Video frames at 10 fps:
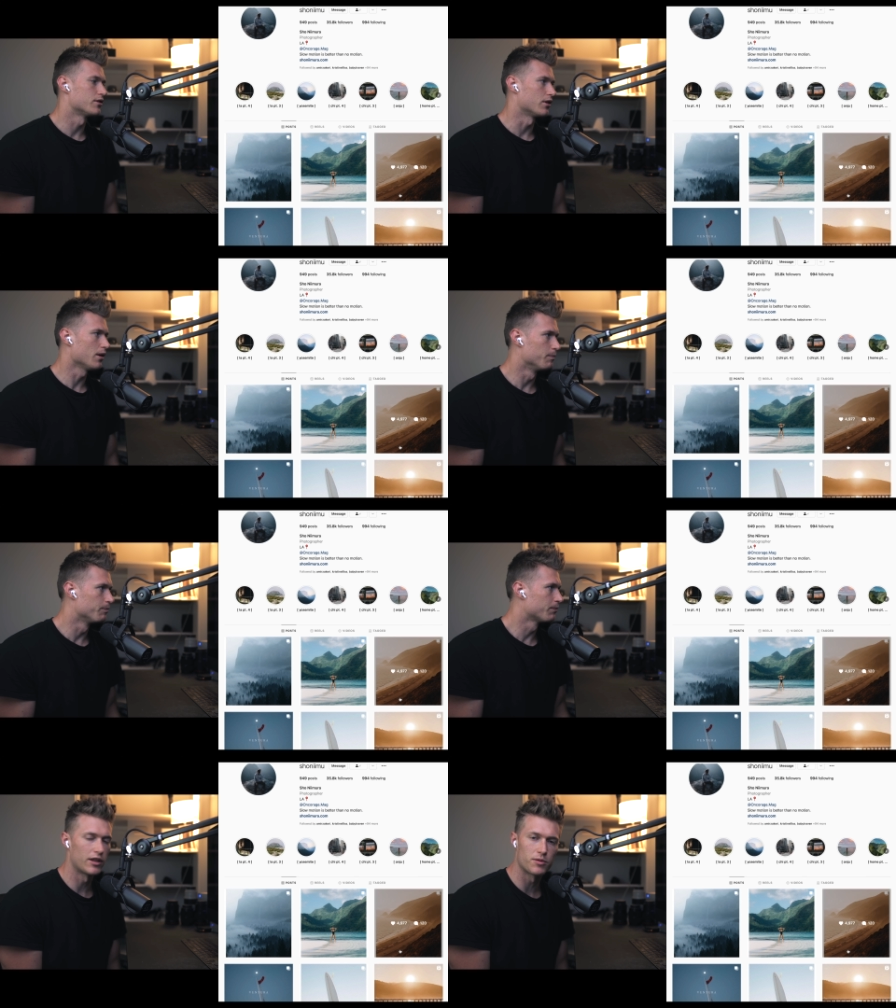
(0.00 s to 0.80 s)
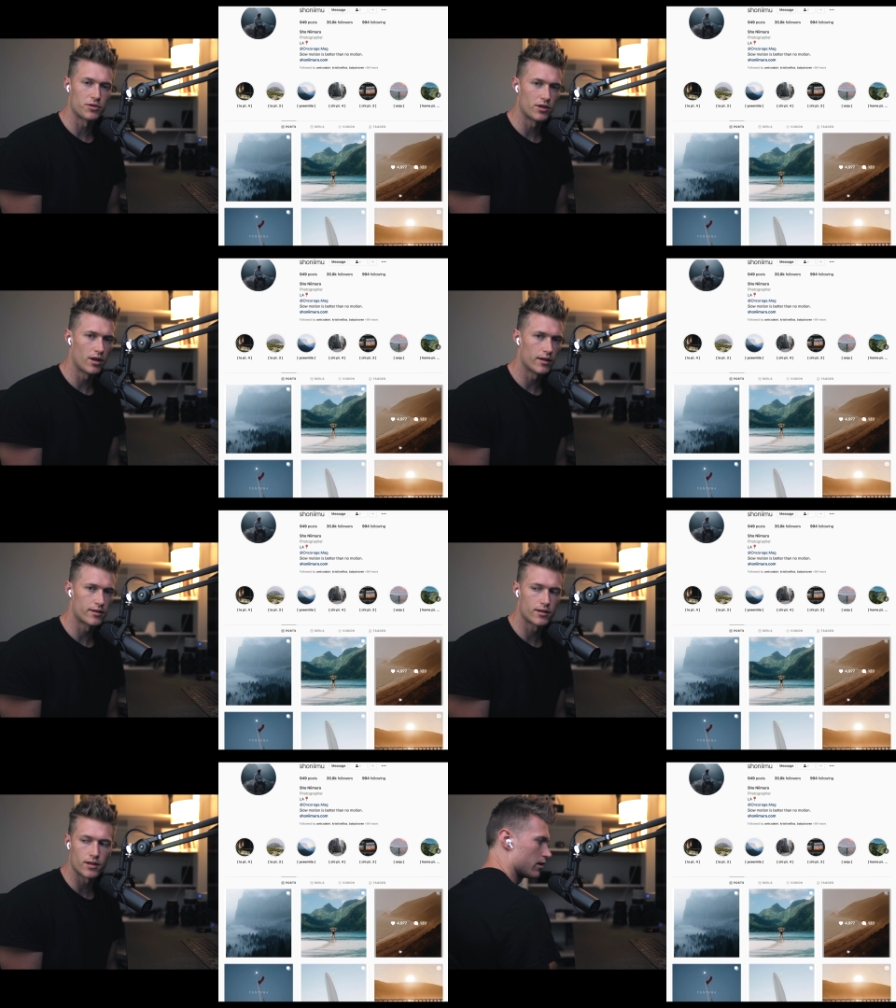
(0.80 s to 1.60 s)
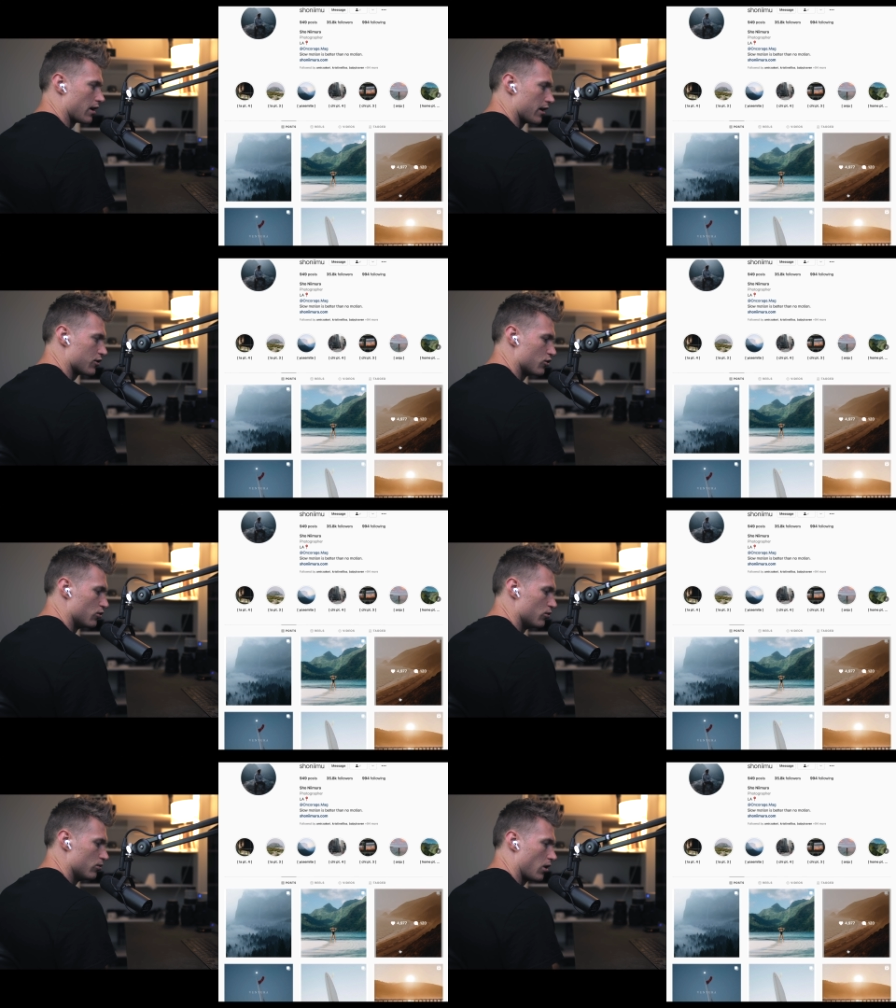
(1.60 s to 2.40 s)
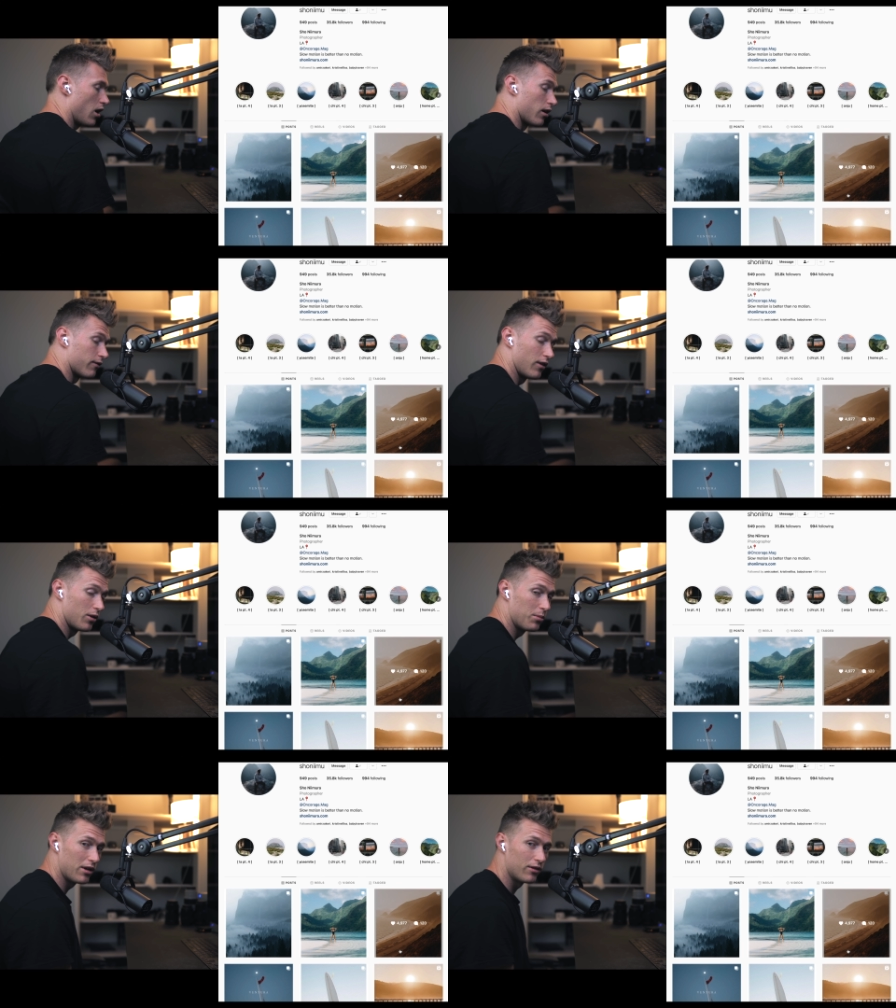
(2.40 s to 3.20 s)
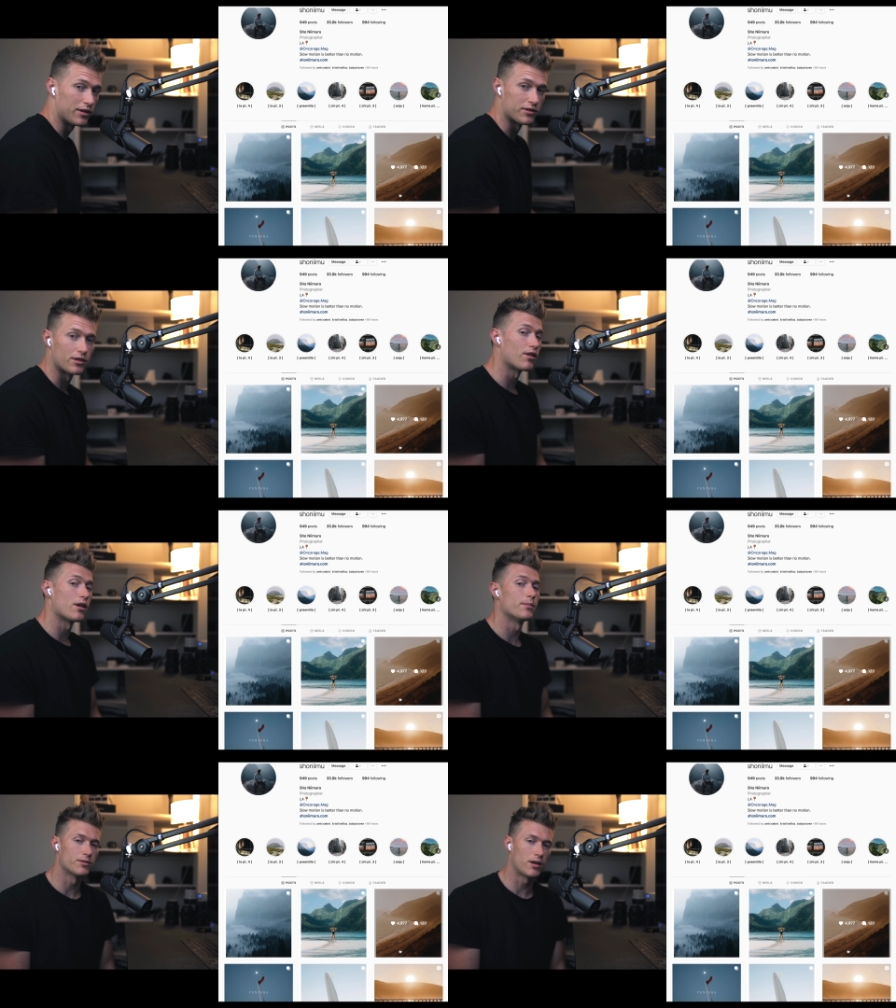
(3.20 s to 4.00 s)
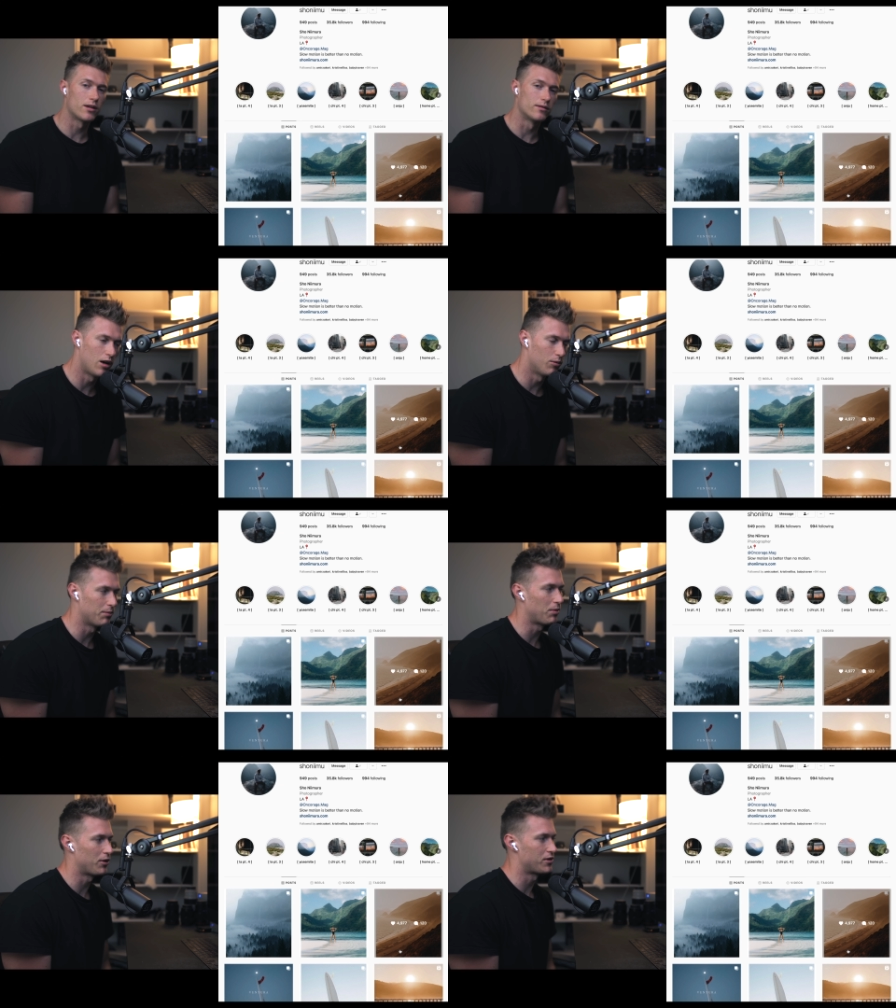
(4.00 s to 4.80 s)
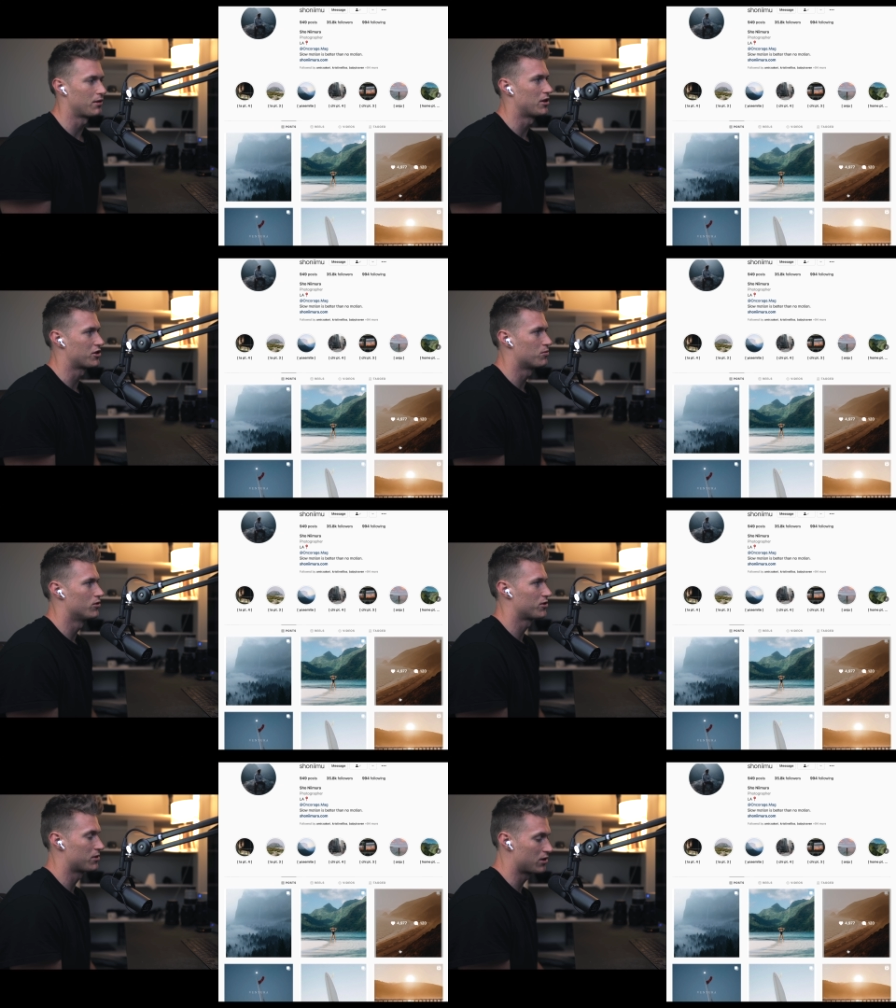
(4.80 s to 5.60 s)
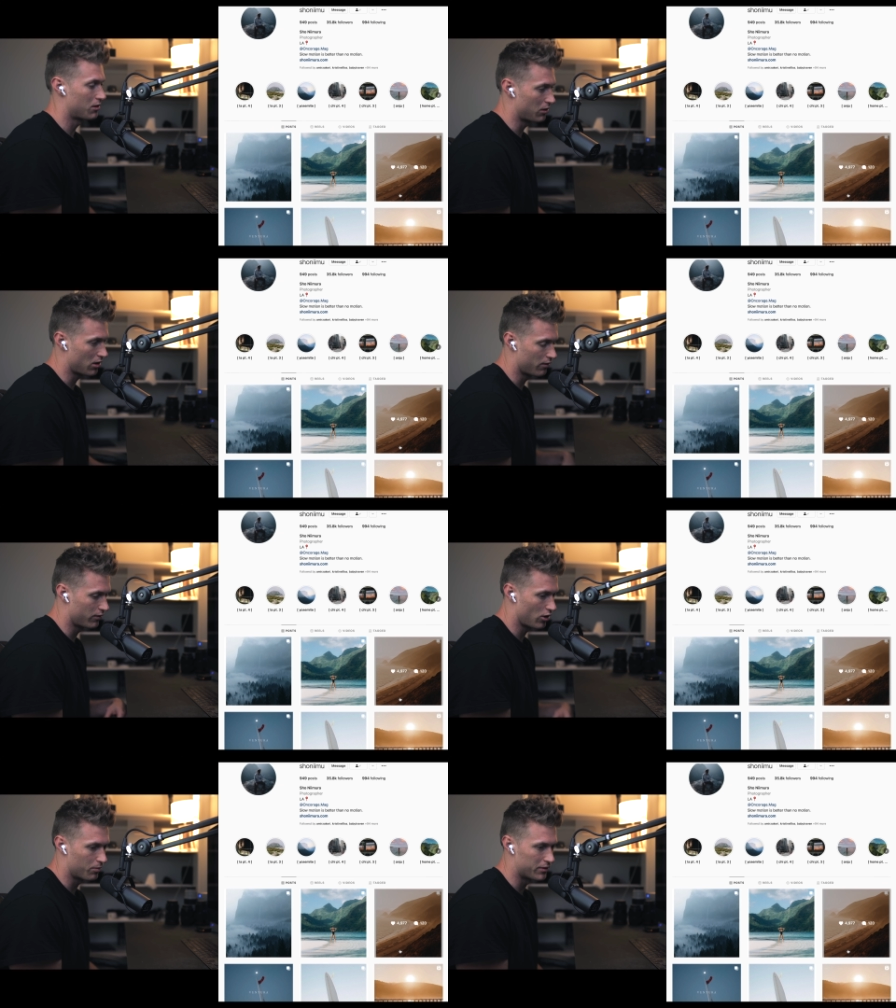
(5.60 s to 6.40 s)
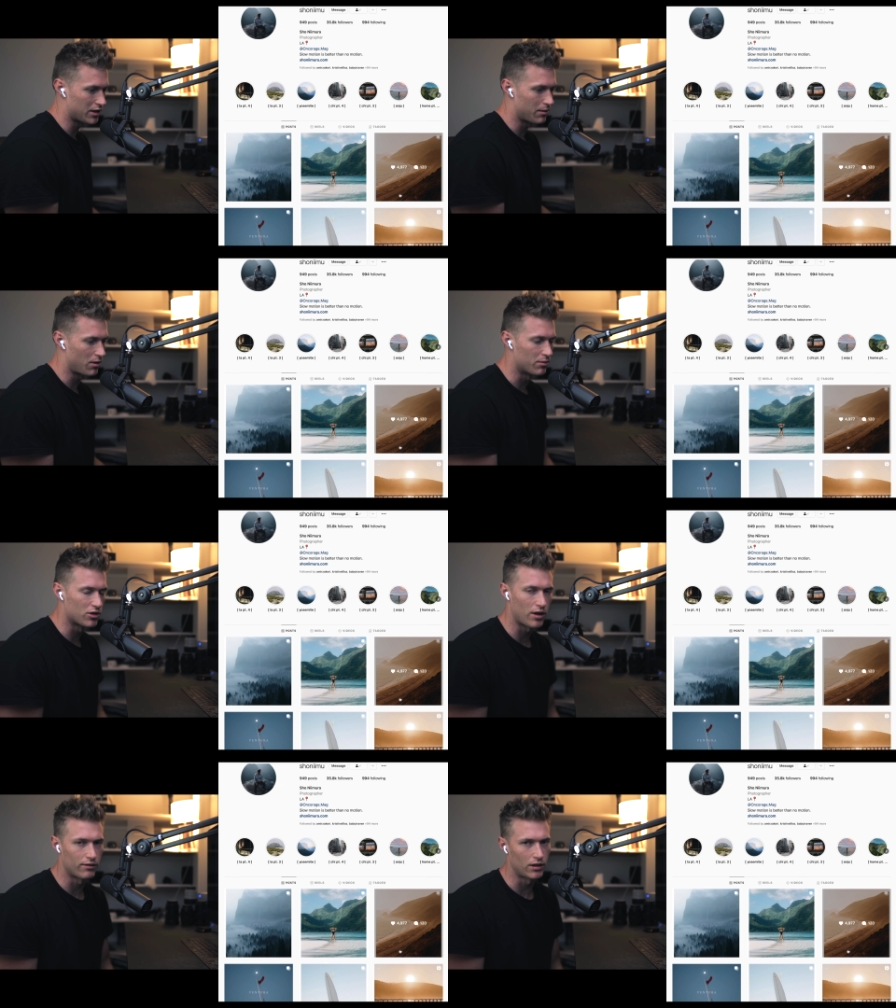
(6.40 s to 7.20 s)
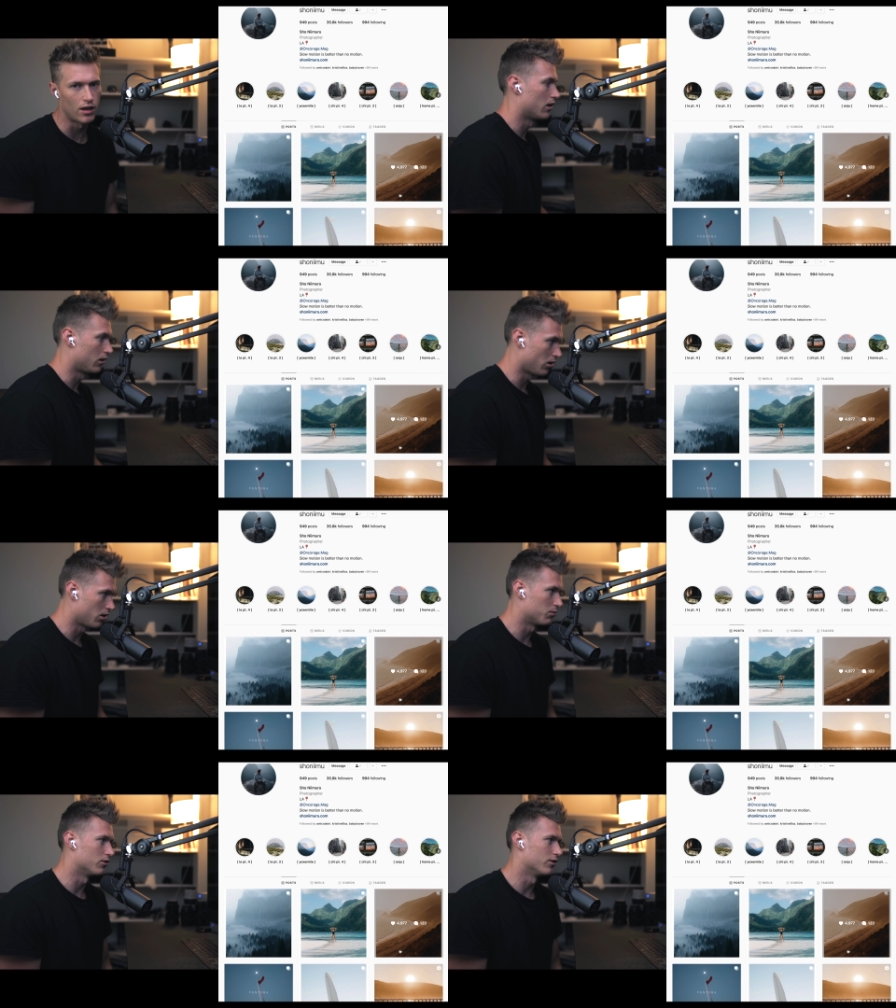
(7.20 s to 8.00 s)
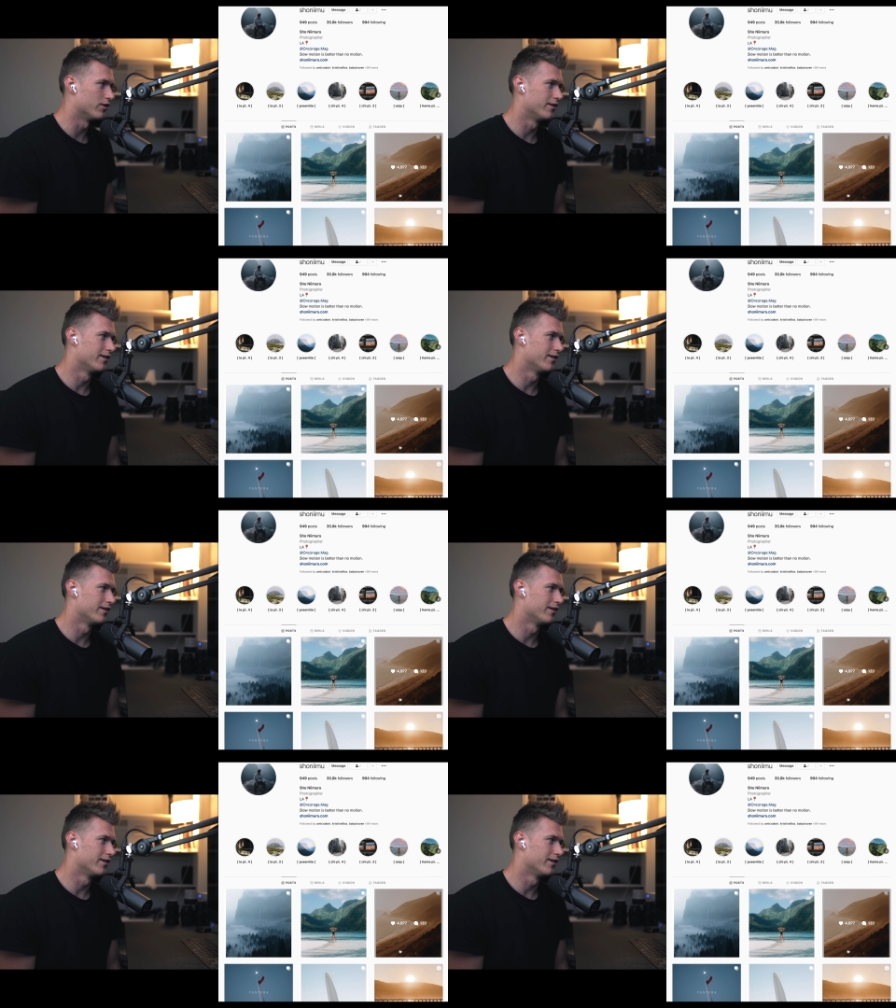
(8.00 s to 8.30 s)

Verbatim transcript: So yeah, Thanks for watching, guys. Catch you. Ah, follow me on Instagram as well. I'll be posting much more, especially when COVID opens up. I'll be traveling a lot more.